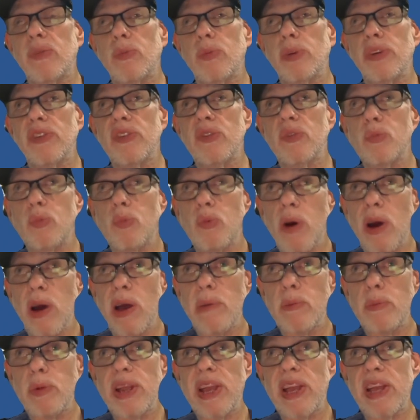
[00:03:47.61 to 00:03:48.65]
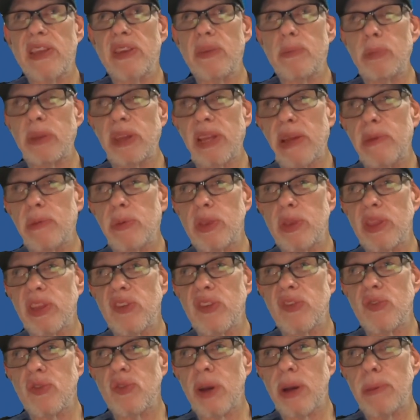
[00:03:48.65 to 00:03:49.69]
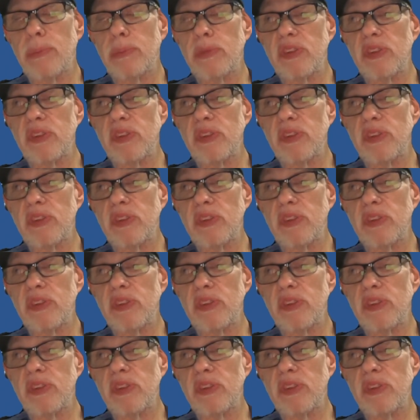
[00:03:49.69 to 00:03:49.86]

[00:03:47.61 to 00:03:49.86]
which is why we had to play with these drops